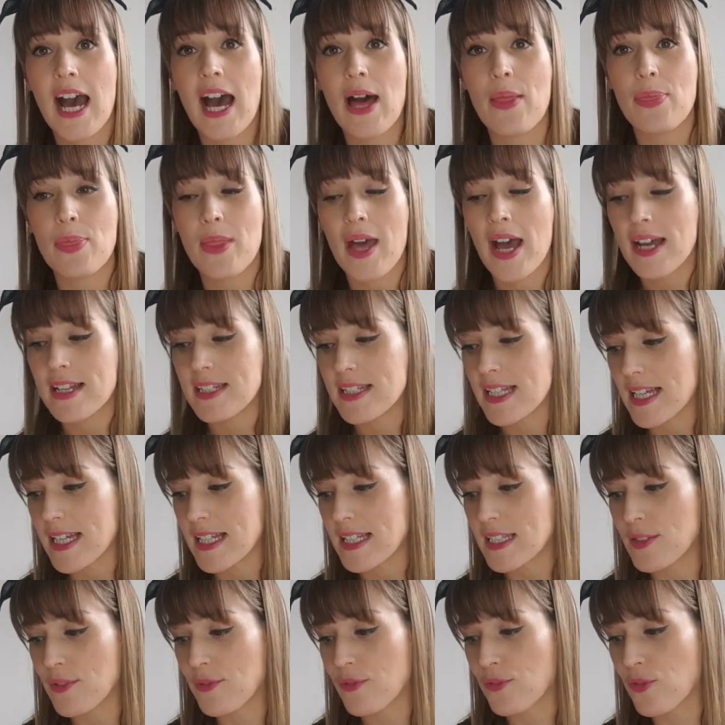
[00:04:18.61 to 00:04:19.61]
and that
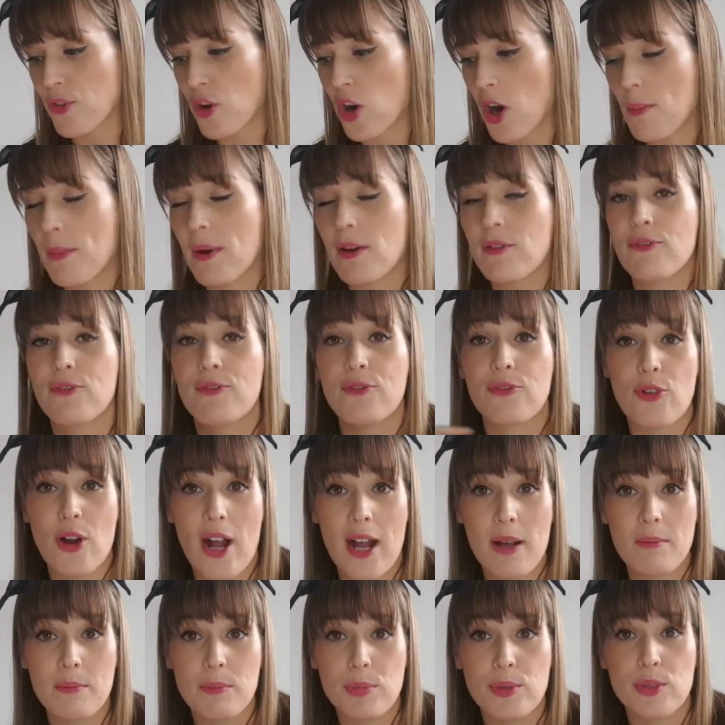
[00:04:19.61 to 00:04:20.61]
is from
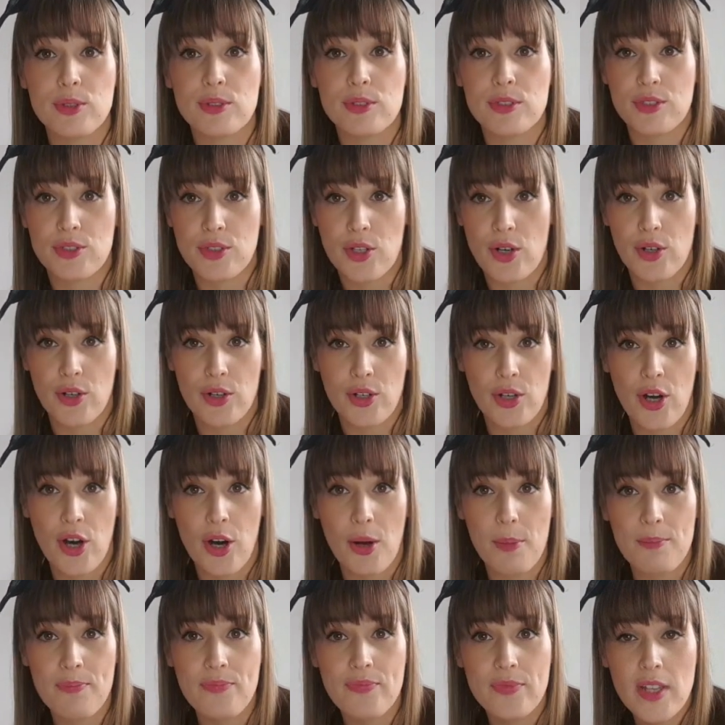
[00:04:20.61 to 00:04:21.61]

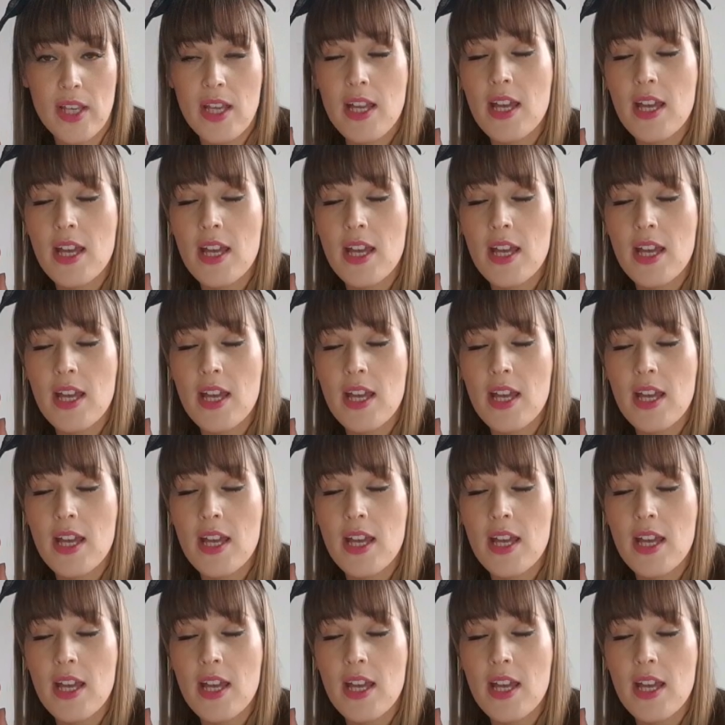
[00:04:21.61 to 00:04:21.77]
Framble.com.